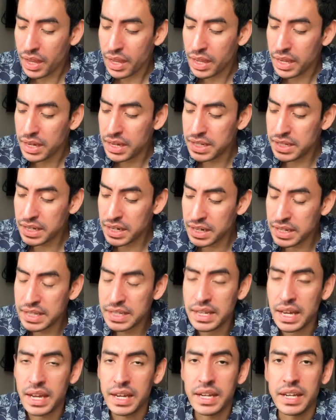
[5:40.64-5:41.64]
he's gonna
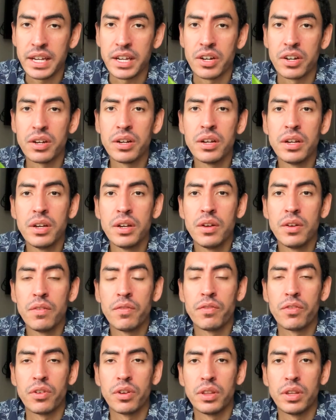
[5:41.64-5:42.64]
stay in here
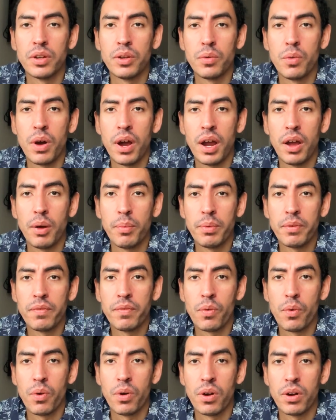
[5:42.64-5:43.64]
for a little while
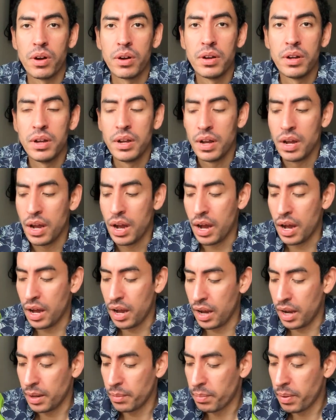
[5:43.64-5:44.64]
before
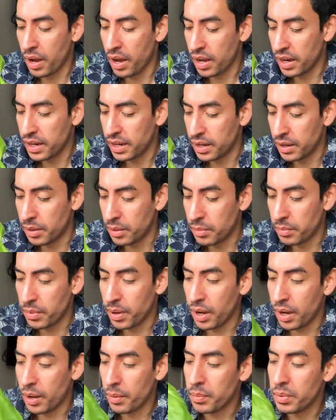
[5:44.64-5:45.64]
I pot him
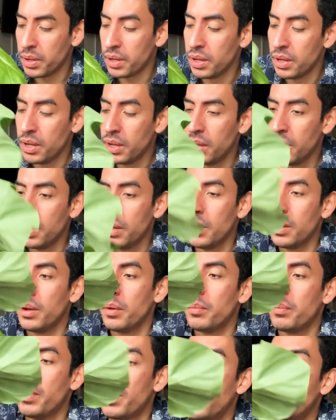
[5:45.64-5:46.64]
up.
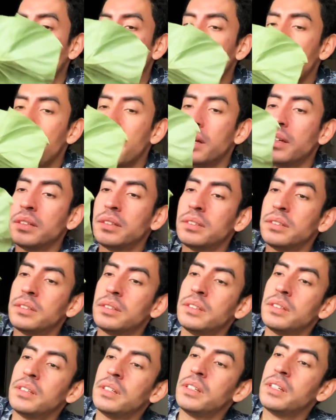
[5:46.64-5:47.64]
But yeah,
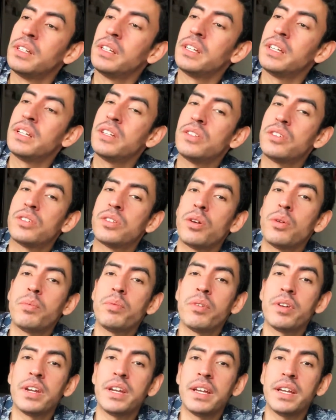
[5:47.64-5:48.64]
he's so
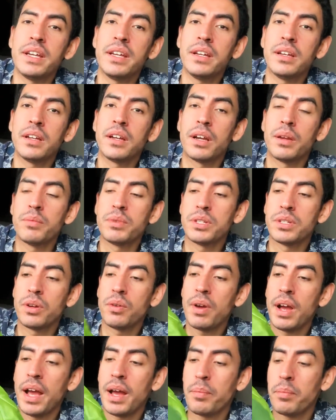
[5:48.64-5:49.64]
pretty. I'm so
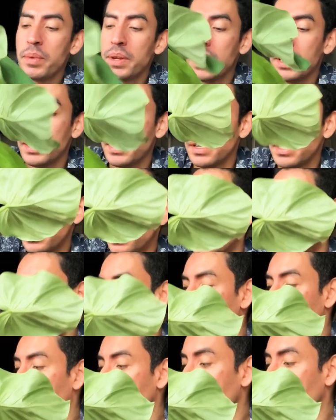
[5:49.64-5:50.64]
happy.
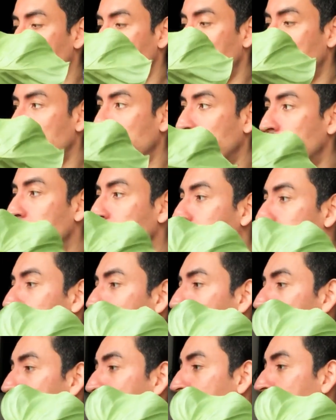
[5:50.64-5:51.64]

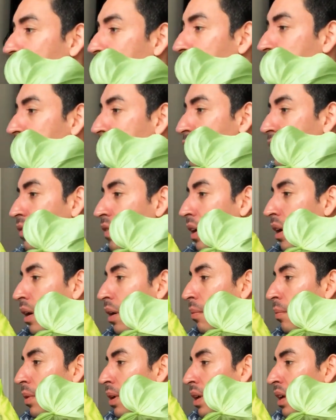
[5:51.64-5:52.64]
I got this
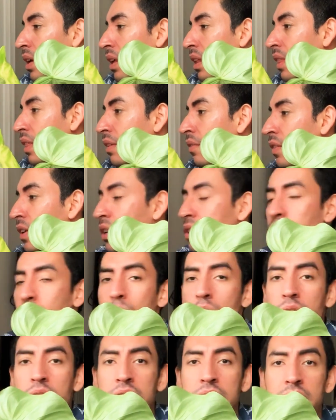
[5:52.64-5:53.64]
from the
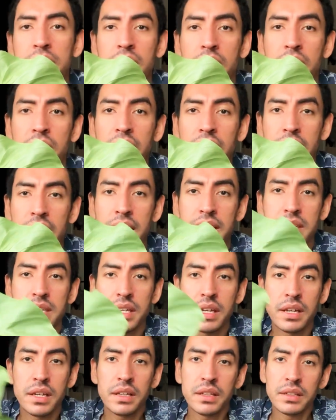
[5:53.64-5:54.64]
Victorian
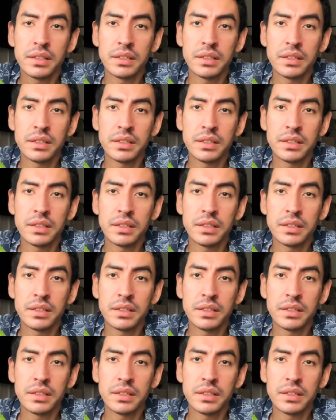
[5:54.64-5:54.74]
Atlanta